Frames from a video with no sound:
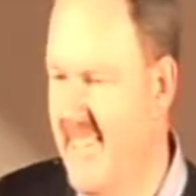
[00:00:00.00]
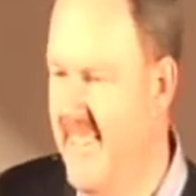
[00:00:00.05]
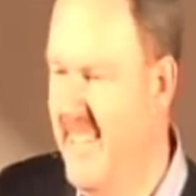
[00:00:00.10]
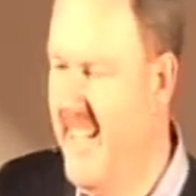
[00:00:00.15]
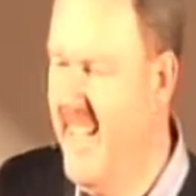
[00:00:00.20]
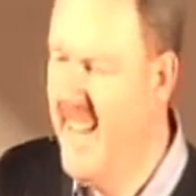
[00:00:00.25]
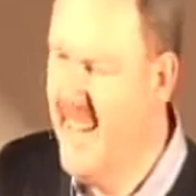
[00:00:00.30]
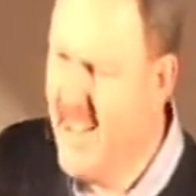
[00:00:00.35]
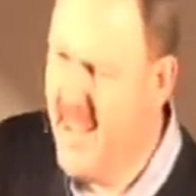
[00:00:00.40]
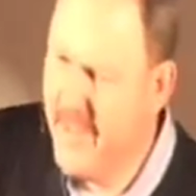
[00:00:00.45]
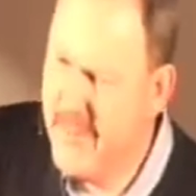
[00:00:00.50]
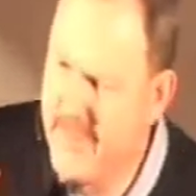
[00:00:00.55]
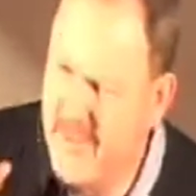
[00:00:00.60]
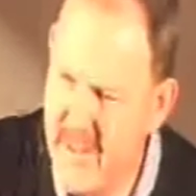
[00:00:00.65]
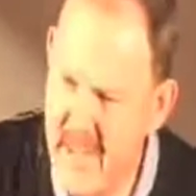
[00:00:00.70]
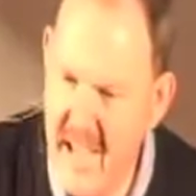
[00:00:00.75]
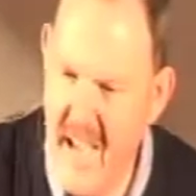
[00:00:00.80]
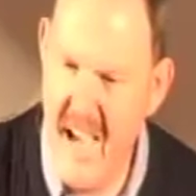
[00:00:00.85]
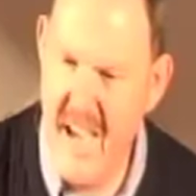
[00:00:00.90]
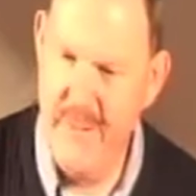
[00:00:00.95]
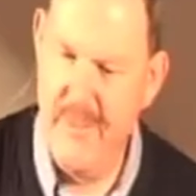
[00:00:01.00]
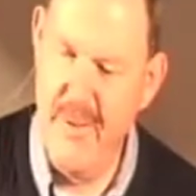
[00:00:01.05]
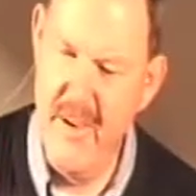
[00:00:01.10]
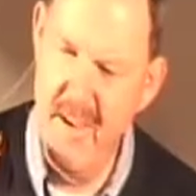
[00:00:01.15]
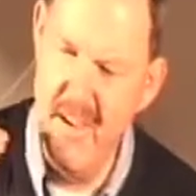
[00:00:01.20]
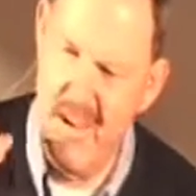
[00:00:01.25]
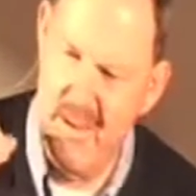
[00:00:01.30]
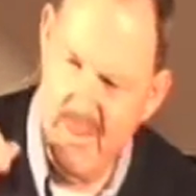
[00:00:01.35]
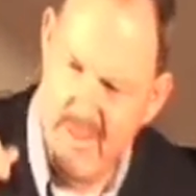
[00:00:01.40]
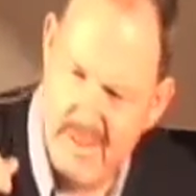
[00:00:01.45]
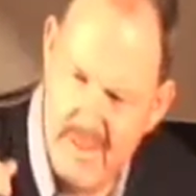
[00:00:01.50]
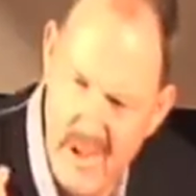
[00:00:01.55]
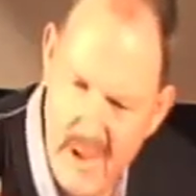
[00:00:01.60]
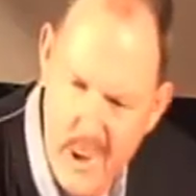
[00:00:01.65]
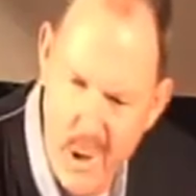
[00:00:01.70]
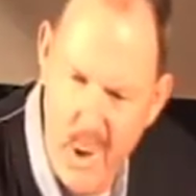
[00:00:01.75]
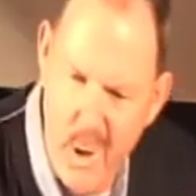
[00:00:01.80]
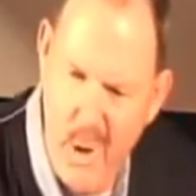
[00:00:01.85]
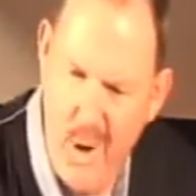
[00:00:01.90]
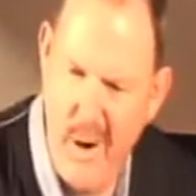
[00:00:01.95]
He loves life, he loves the
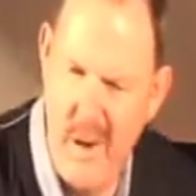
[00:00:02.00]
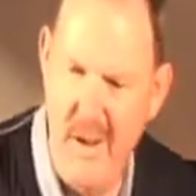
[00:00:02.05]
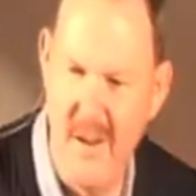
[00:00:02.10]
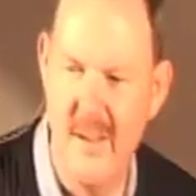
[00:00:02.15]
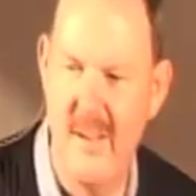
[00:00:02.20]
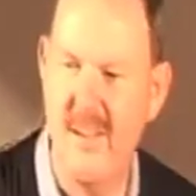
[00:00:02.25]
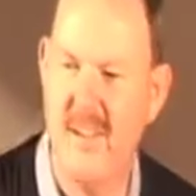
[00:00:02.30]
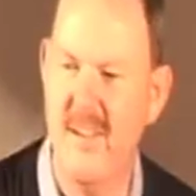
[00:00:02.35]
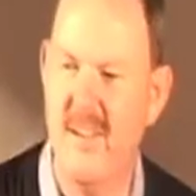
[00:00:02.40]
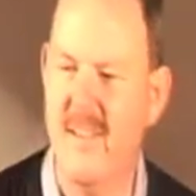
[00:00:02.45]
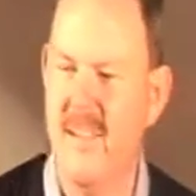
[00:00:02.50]
Lord.